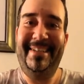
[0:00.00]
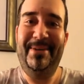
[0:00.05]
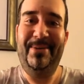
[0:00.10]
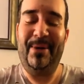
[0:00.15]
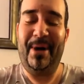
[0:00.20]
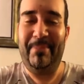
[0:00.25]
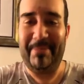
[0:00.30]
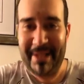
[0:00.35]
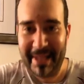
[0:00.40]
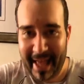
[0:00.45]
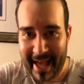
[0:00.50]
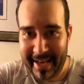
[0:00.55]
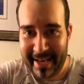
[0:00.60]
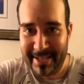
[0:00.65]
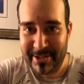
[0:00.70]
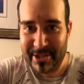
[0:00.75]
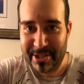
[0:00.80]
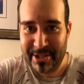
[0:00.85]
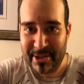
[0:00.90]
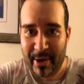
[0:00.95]
Well, I'm glad
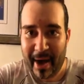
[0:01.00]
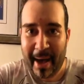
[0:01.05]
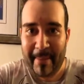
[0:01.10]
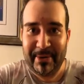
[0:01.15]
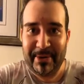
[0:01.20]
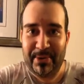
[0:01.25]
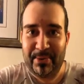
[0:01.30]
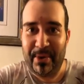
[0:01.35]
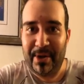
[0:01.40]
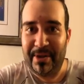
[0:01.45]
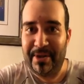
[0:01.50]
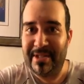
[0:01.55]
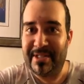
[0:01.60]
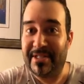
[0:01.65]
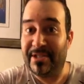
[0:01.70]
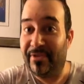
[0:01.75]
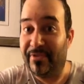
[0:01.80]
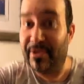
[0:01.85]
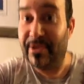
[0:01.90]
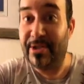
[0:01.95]
I just so happened to wear this
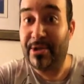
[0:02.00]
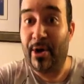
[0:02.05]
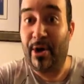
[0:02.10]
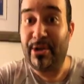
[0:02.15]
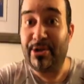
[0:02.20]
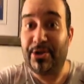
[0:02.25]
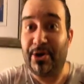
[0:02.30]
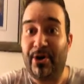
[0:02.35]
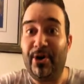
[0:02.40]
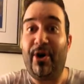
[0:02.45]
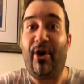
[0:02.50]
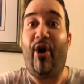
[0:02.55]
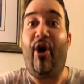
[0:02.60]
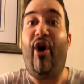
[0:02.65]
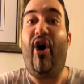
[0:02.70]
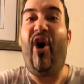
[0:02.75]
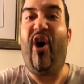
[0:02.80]
Silver Star shirt.